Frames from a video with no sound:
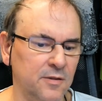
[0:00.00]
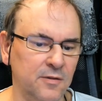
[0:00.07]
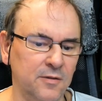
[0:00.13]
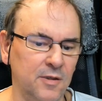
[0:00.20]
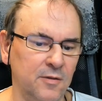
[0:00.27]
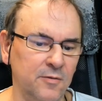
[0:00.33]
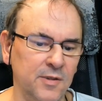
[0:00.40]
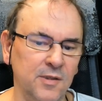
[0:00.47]

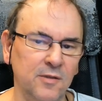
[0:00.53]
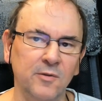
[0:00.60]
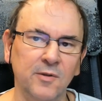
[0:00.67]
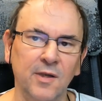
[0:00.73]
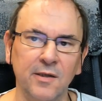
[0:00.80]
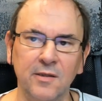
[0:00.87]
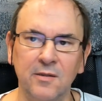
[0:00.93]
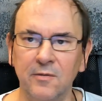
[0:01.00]
so I
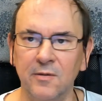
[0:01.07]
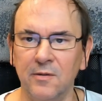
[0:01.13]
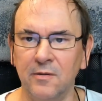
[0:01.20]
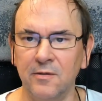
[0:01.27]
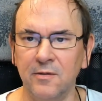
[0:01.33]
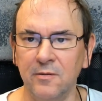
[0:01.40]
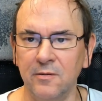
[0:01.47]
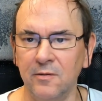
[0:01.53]
really would like to
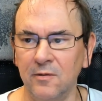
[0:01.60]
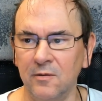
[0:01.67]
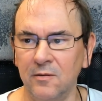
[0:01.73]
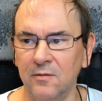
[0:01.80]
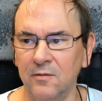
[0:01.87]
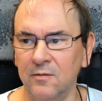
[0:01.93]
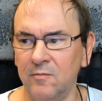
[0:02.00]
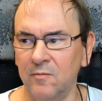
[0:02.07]
be able to you,
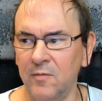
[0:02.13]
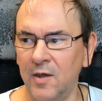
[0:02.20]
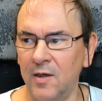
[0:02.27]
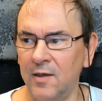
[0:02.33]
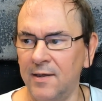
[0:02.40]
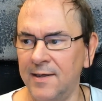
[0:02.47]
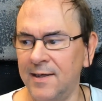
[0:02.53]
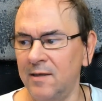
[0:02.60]

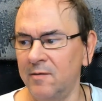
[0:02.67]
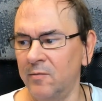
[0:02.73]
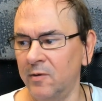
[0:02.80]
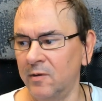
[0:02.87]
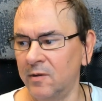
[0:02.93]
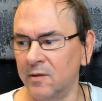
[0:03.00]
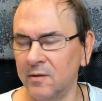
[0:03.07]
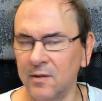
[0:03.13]
you
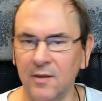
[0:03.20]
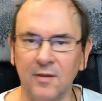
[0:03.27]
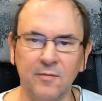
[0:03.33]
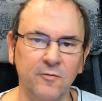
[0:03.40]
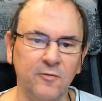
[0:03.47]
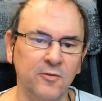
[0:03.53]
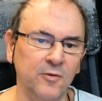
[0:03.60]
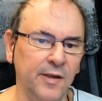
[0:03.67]

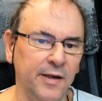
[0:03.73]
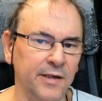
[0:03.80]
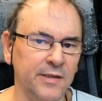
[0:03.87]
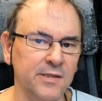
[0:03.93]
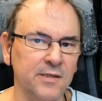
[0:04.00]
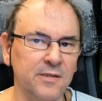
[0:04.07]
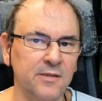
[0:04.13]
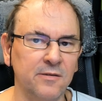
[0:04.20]
enable um,
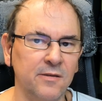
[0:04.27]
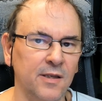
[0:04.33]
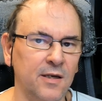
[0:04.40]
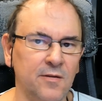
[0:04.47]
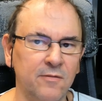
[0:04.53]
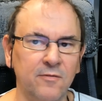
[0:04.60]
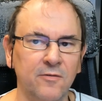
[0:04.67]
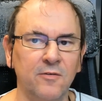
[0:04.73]
full access
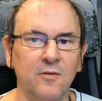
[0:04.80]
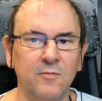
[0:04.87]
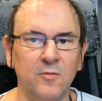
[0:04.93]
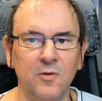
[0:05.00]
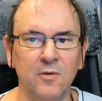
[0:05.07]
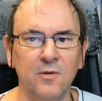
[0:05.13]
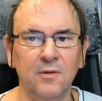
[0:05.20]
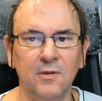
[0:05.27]
to that
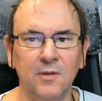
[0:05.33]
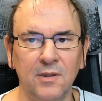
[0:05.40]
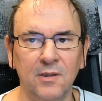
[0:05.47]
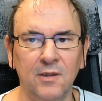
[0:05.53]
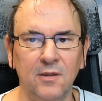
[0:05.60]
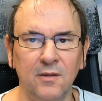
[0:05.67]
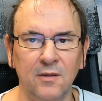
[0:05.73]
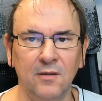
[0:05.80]
from all,
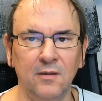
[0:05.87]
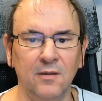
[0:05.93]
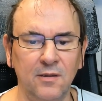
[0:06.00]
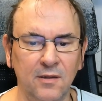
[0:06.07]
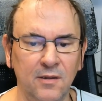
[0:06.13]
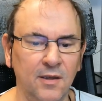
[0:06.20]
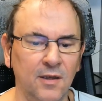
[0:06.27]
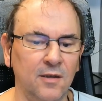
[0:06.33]

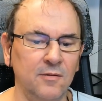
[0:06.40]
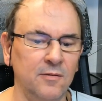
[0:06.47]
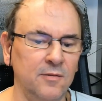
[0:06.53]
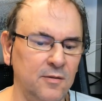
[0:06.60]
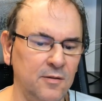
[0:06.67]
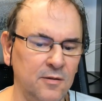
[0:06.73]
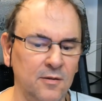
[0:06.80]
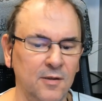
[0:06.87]
yeah,
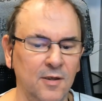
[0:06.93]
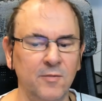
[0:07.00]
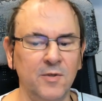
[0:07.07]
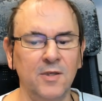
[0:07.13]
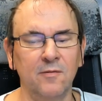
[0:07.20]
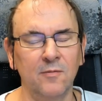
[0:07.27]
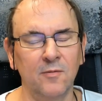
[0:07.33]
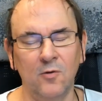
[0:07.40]

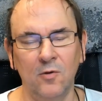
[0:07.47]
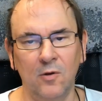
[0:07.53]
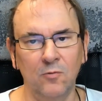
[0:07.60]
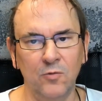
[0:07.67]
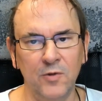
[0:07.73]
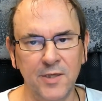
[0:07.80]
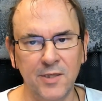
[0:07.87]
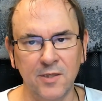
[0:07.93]
I mean,
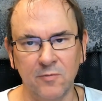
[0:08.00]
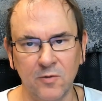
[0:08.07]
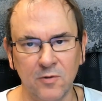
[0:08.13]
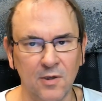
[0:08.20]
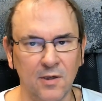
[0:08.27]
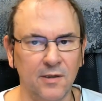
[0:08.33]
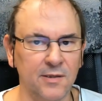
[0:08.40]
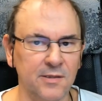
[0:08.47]
all
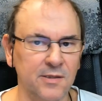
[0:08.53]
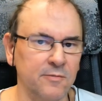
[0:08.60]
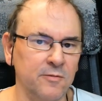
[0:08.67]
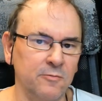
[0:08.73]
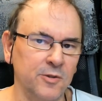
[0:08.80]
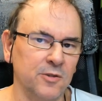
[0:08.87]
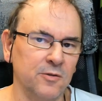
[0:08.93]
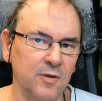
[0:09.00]
reasonable
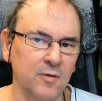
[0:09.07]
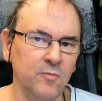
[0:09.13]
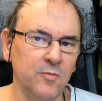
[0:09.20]
clients. I mean, we're